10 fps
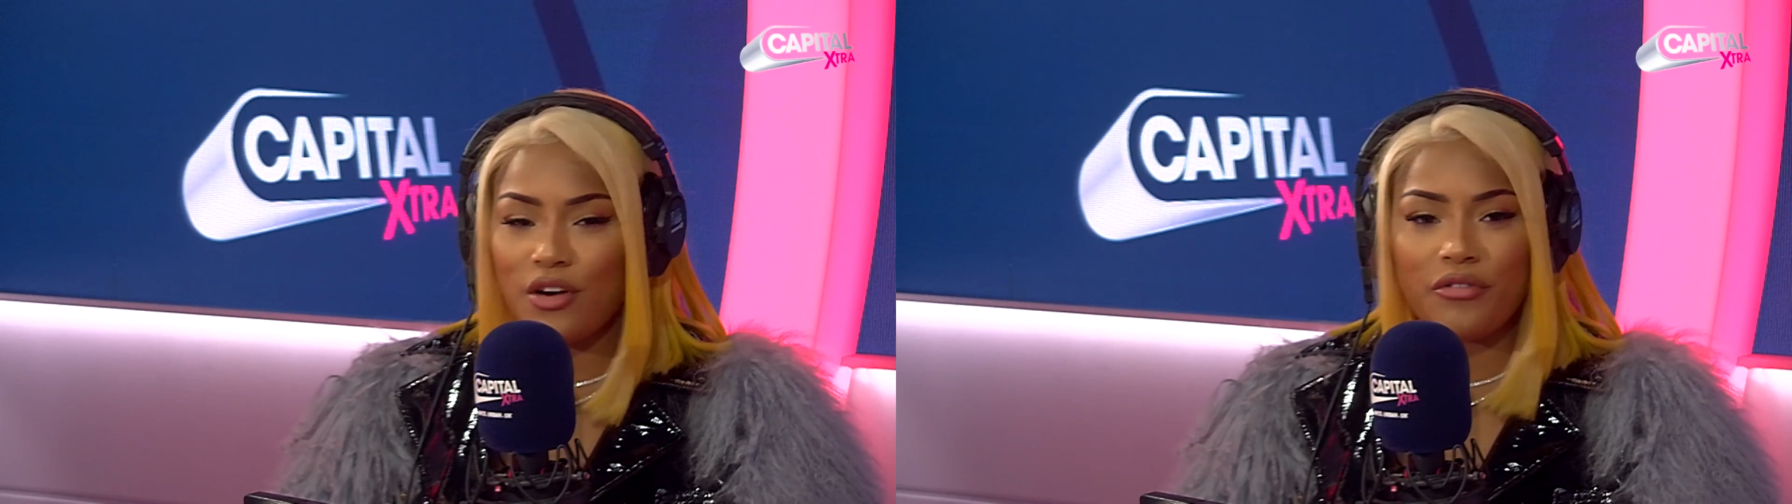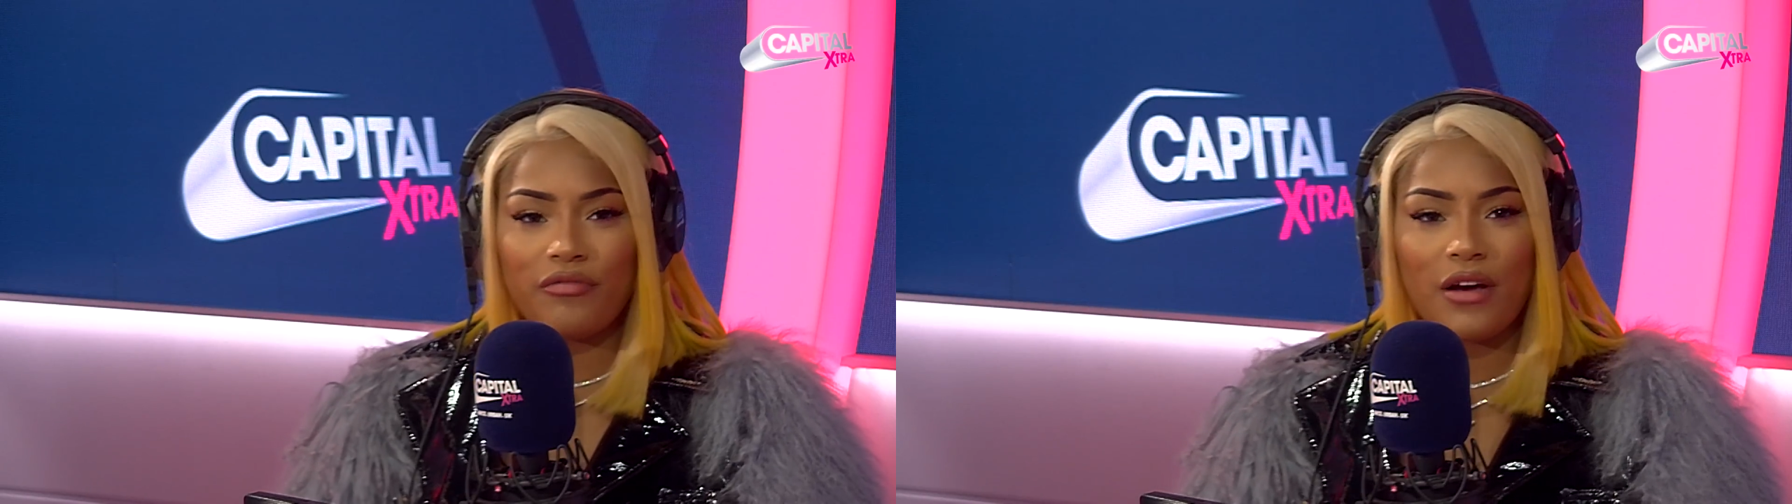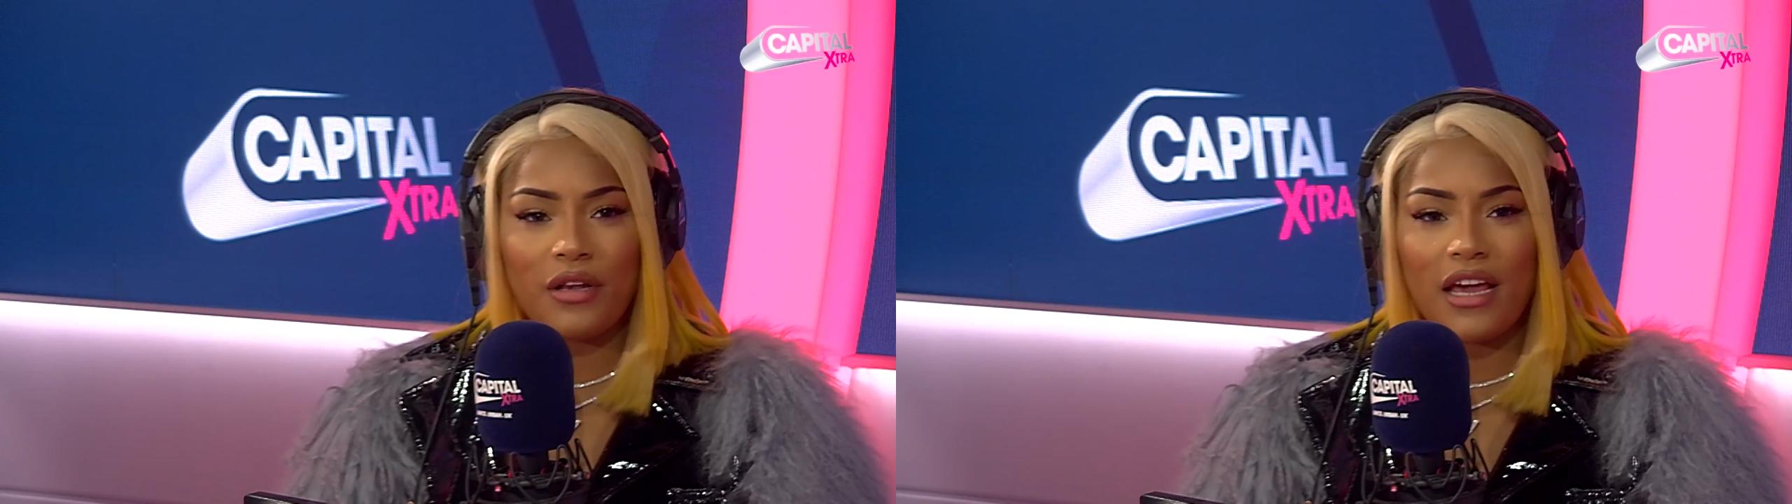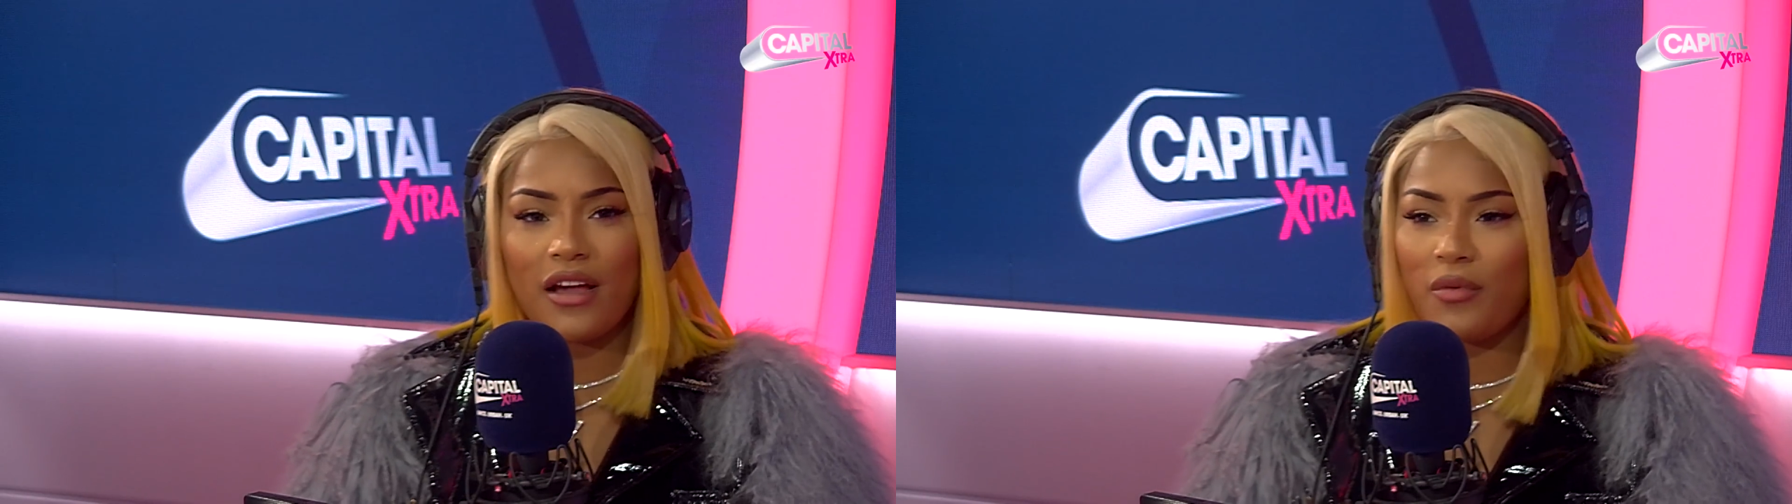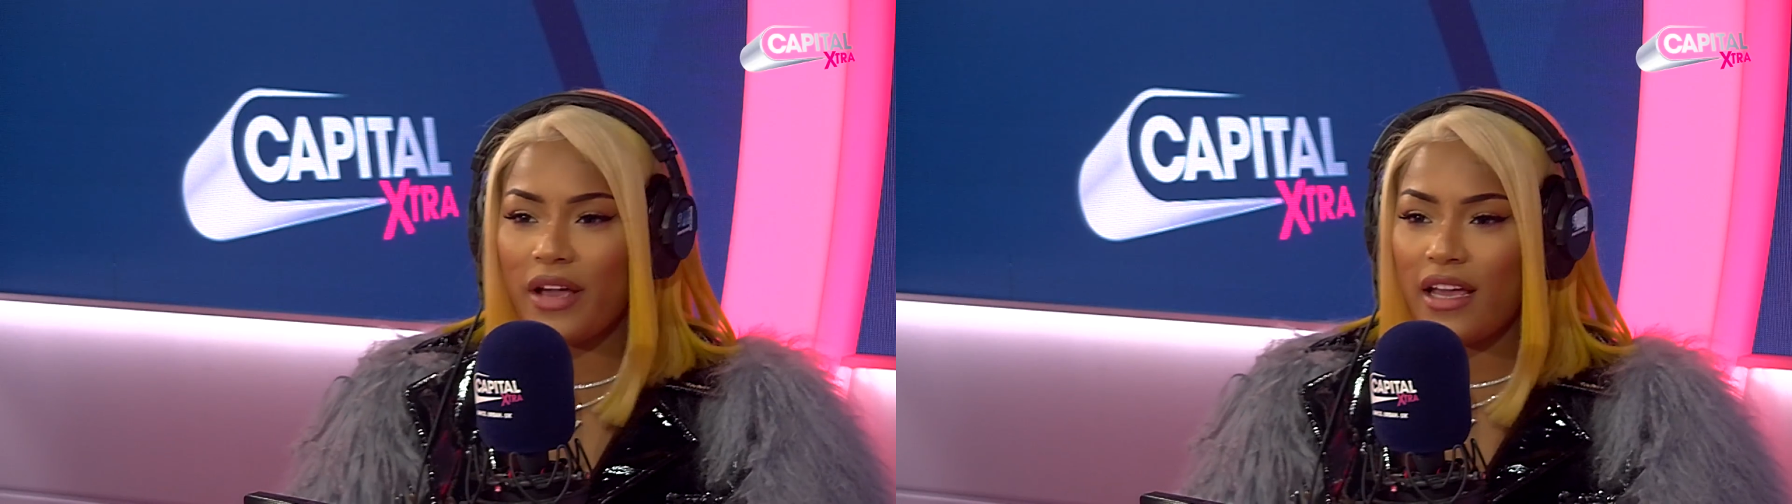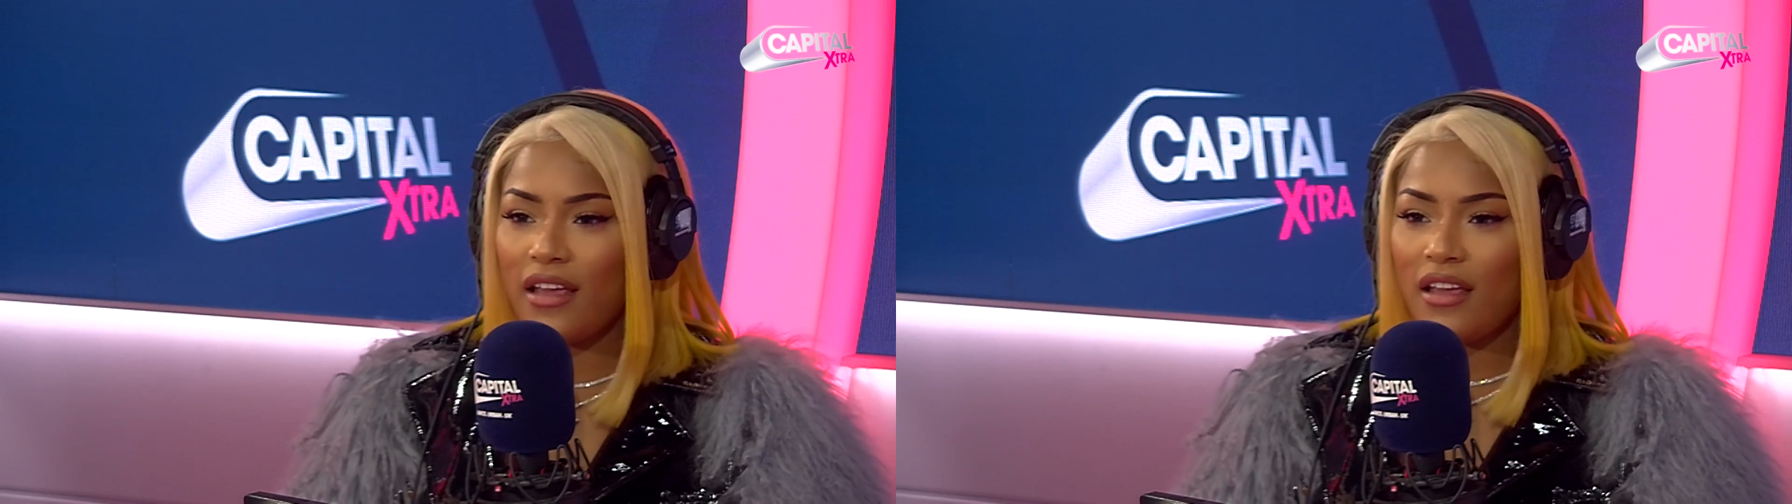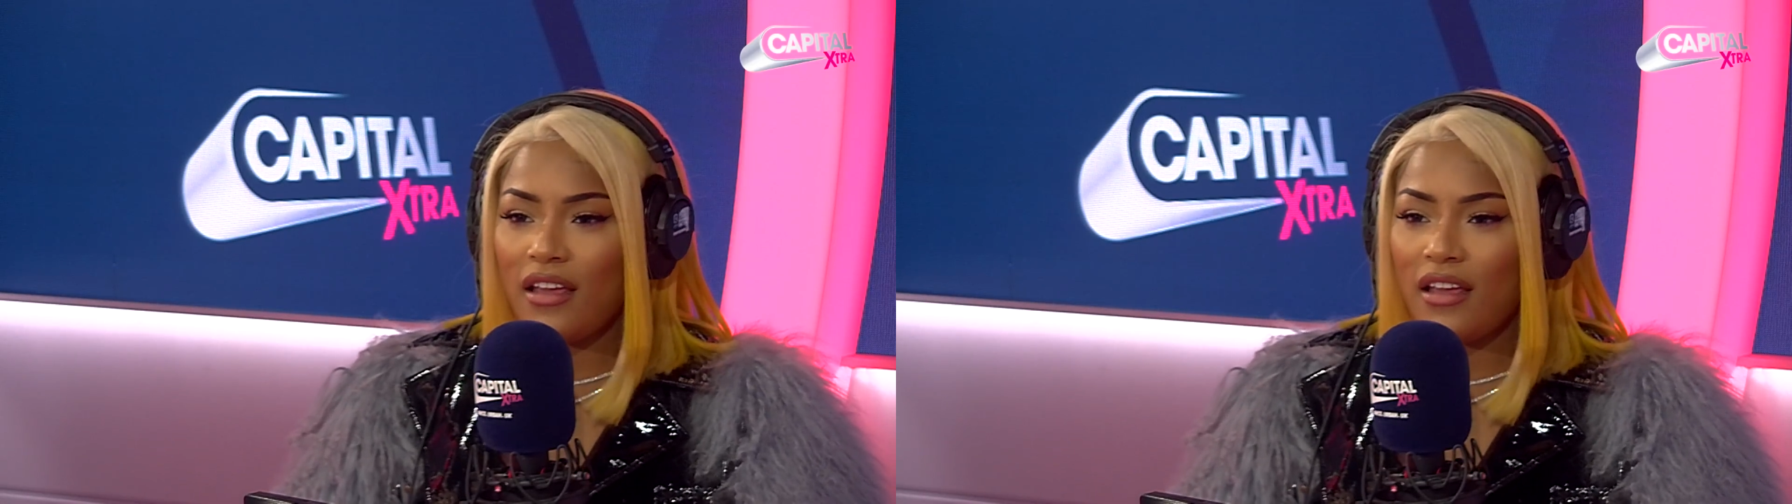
going around, like where